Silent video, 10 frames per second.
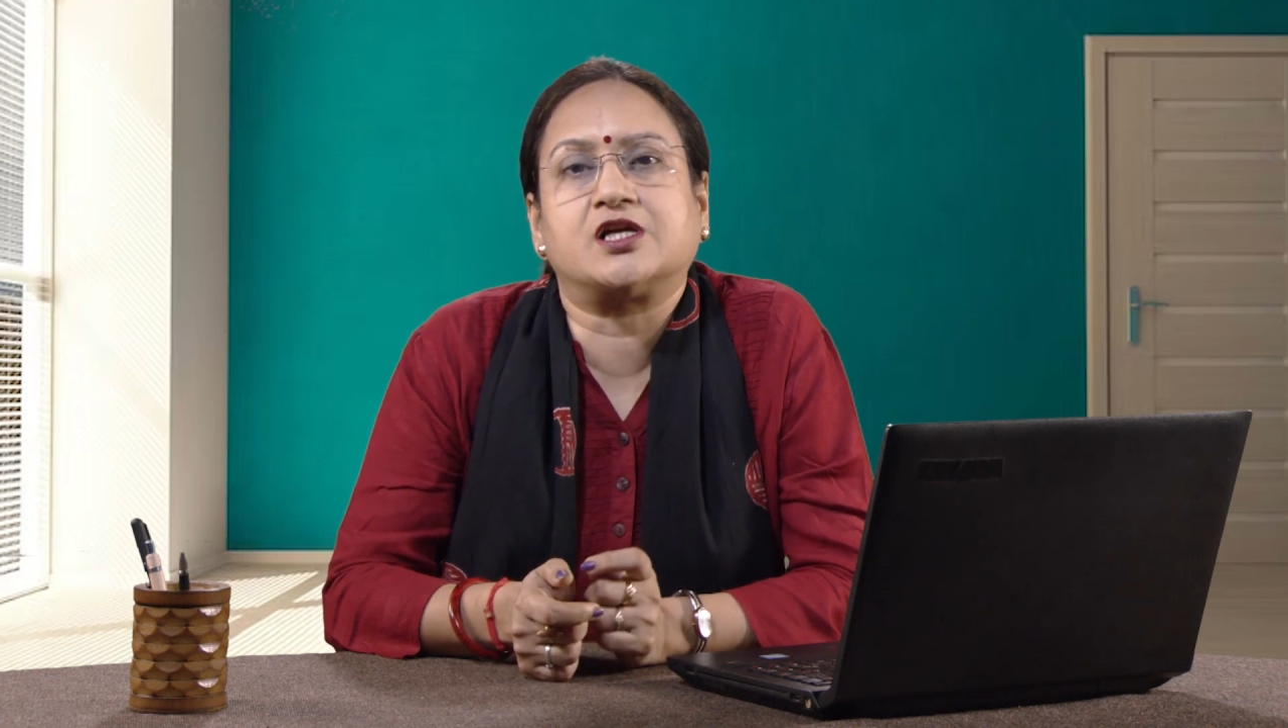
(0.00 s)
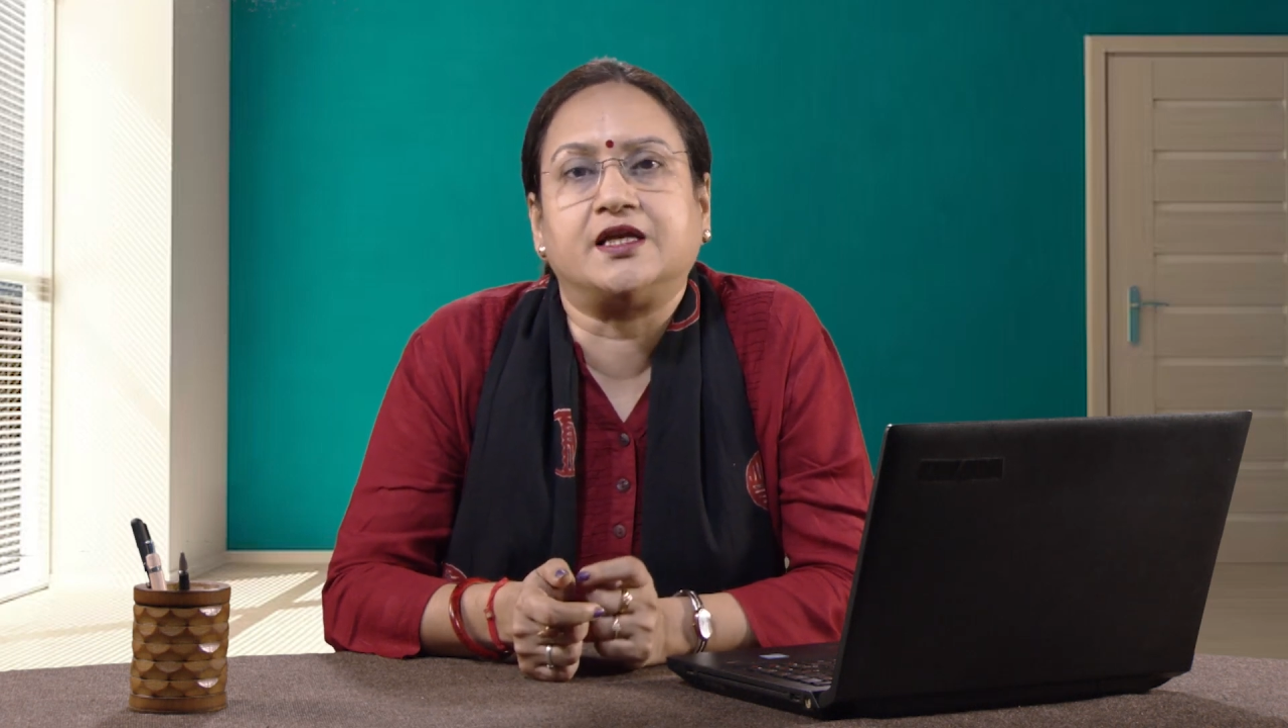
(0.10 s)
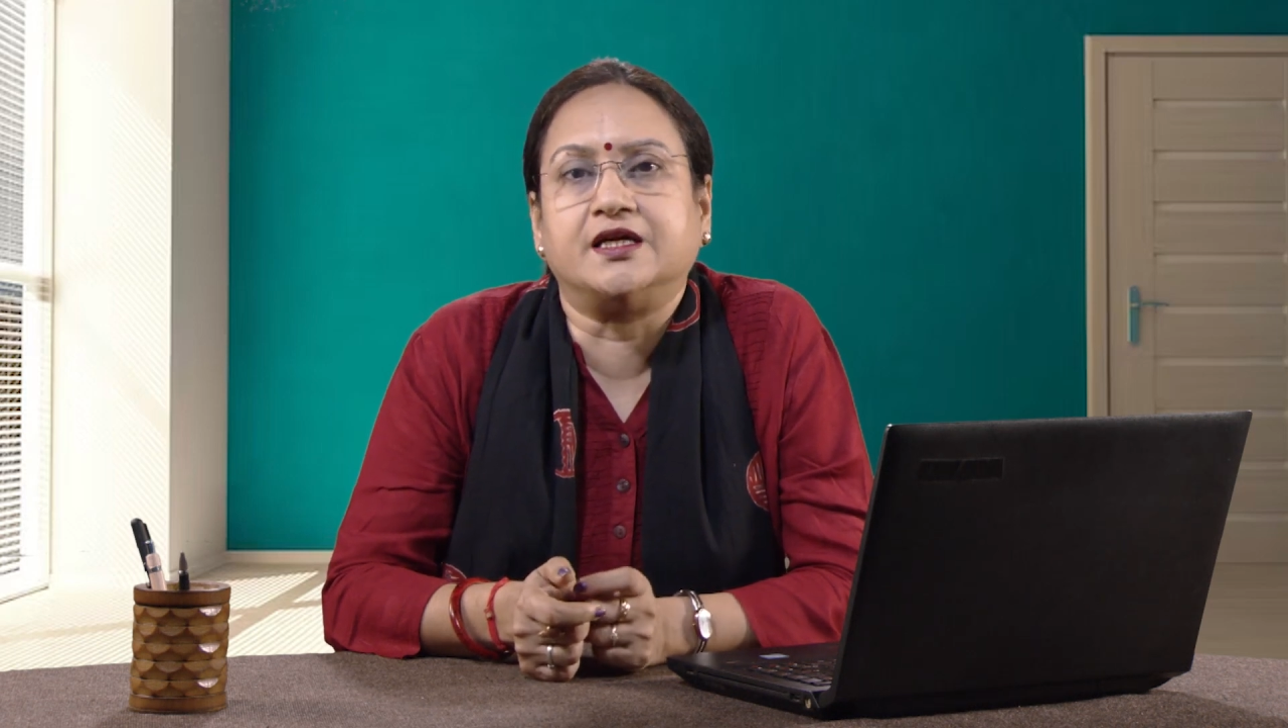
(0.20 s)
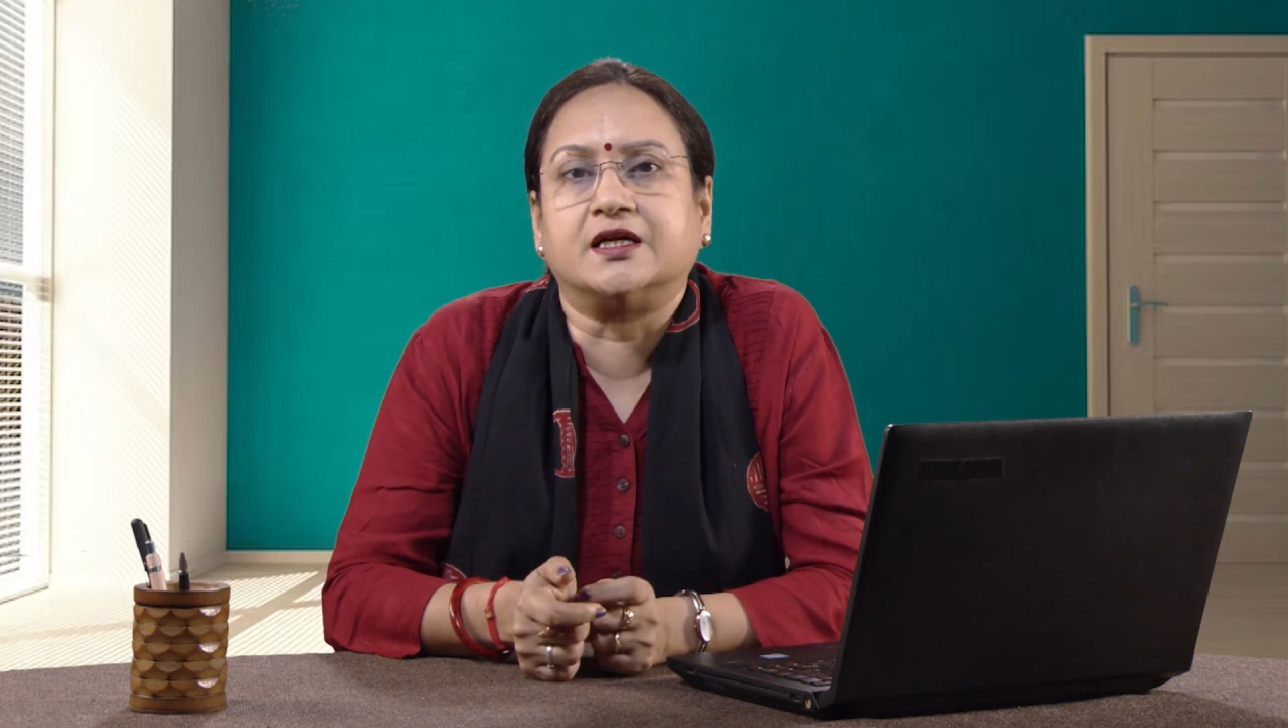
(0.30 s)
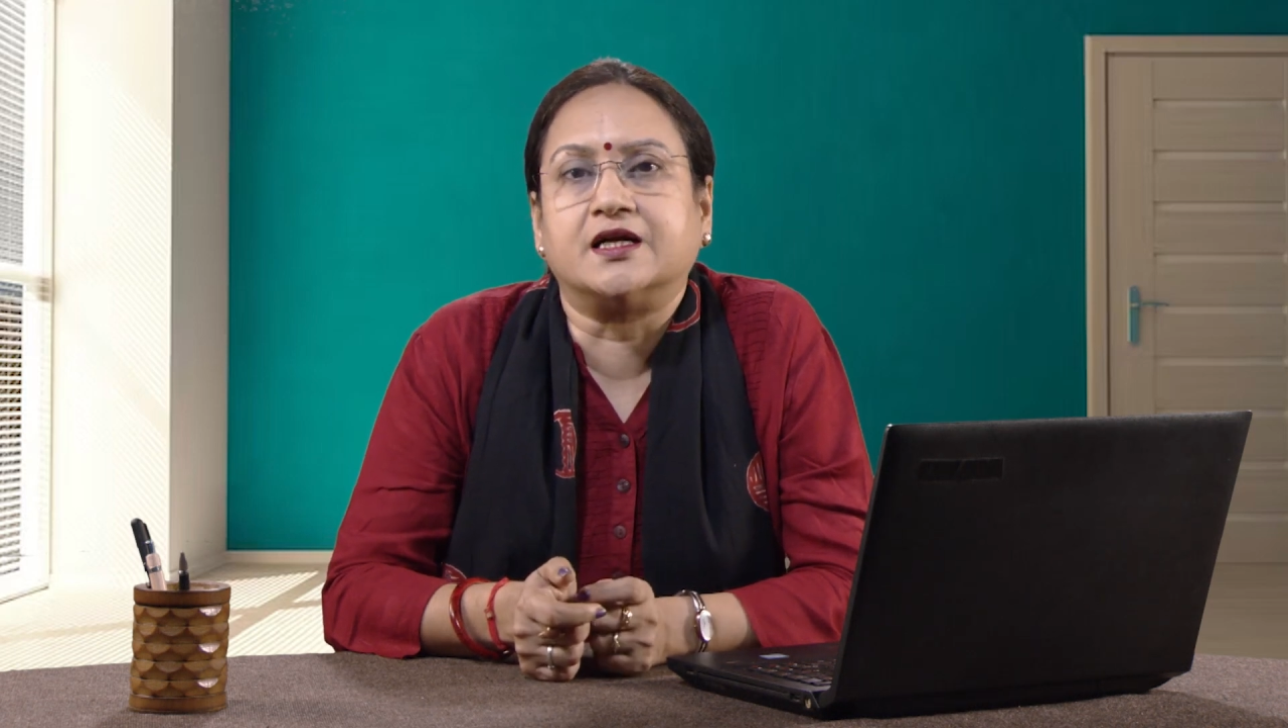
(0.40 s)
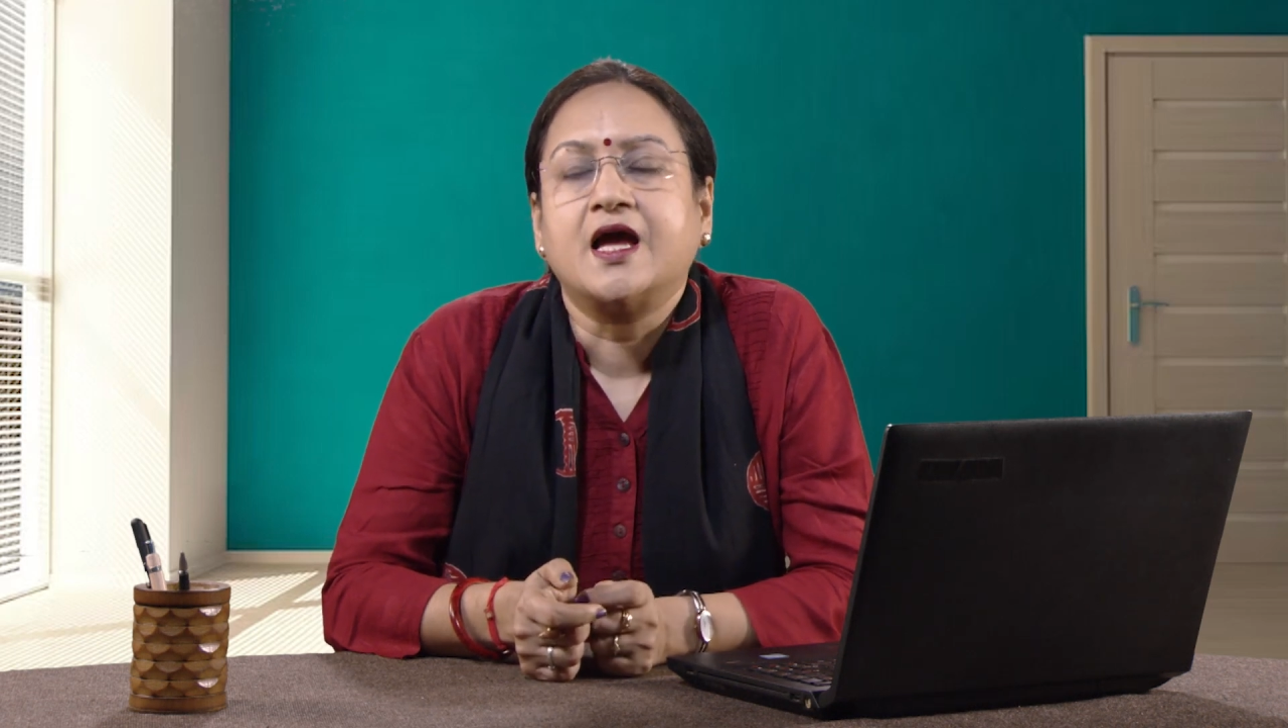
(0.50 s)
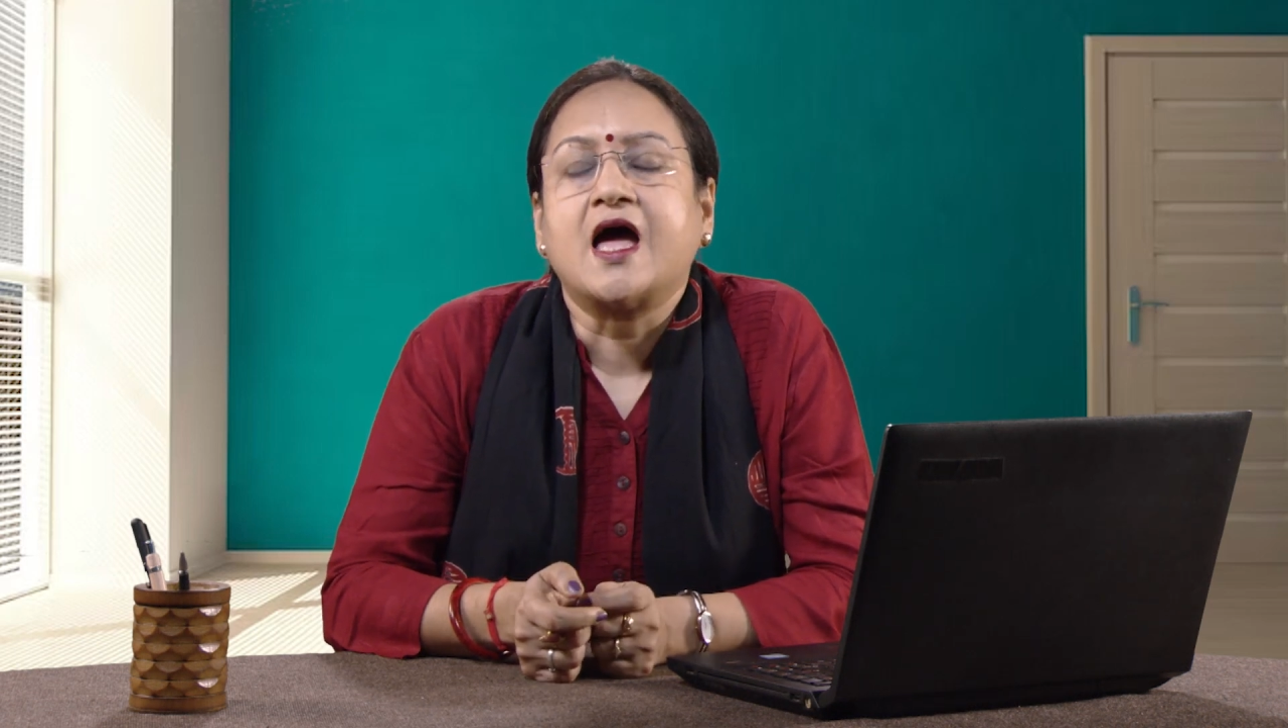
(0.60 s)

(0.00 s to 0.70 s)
year,